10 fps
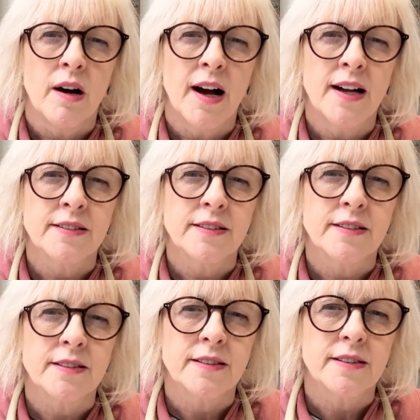
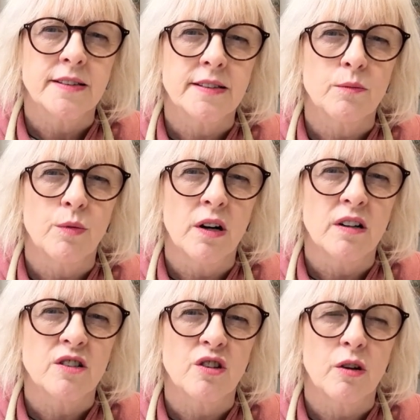and
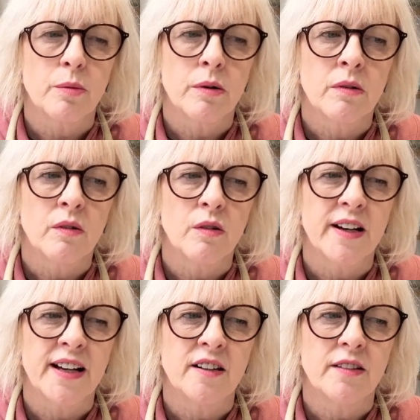Workshop or
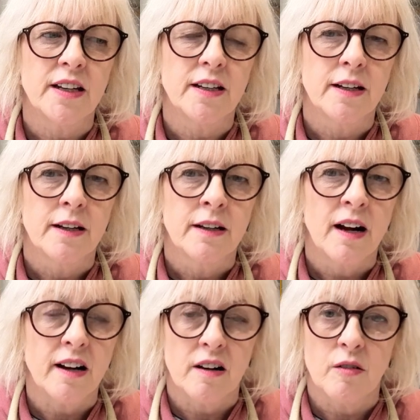Gallery.
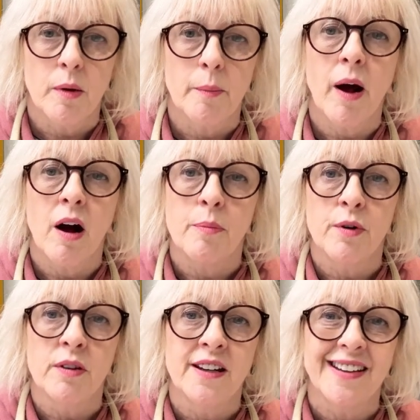I can't remember. I'll
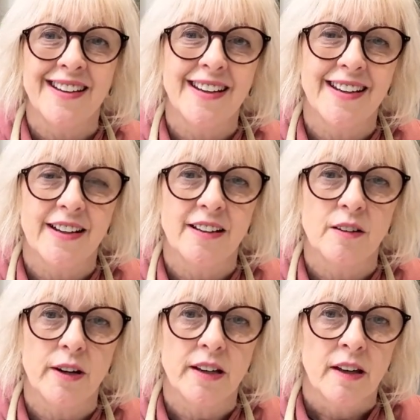put the link in
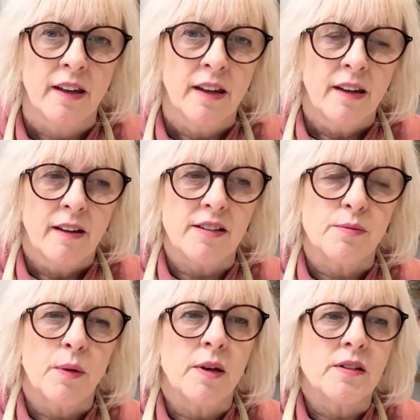anyway.
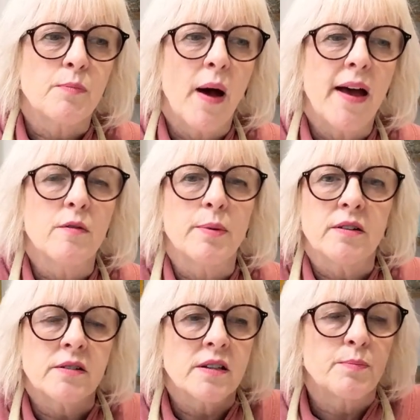It's pale
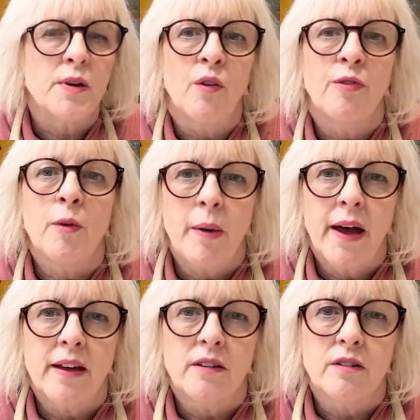because it's beyond the
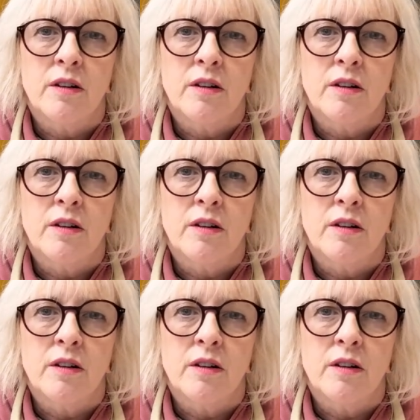pale,